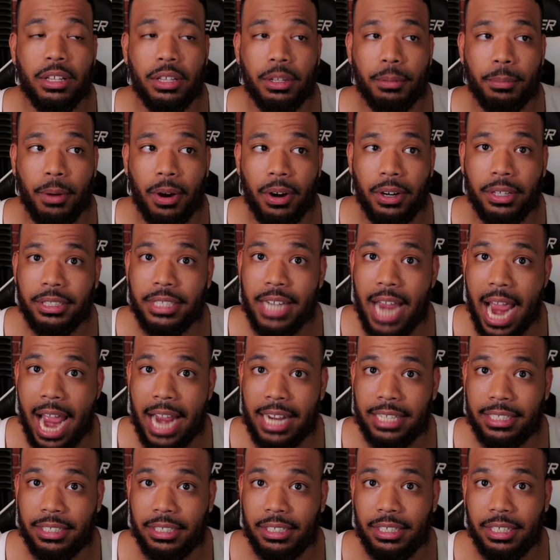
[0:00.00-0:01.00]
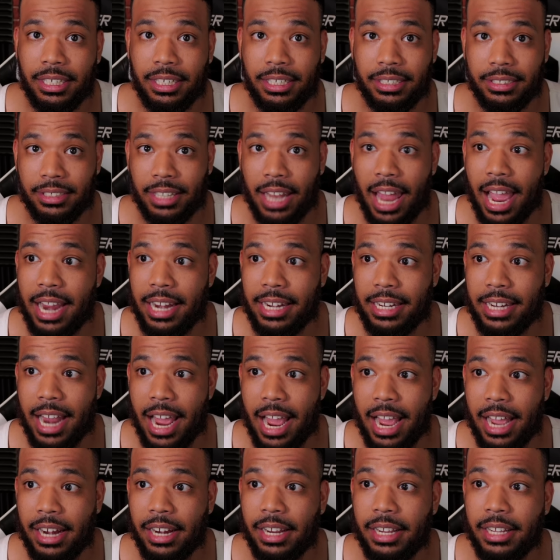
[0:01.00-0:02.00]
Lamar Jackson is like
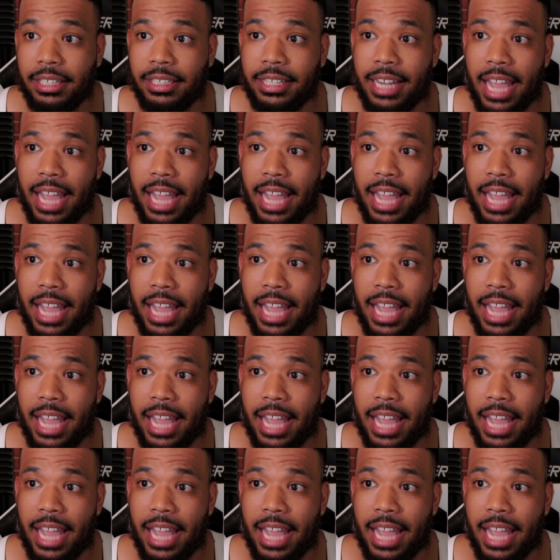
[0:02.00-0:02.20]
that.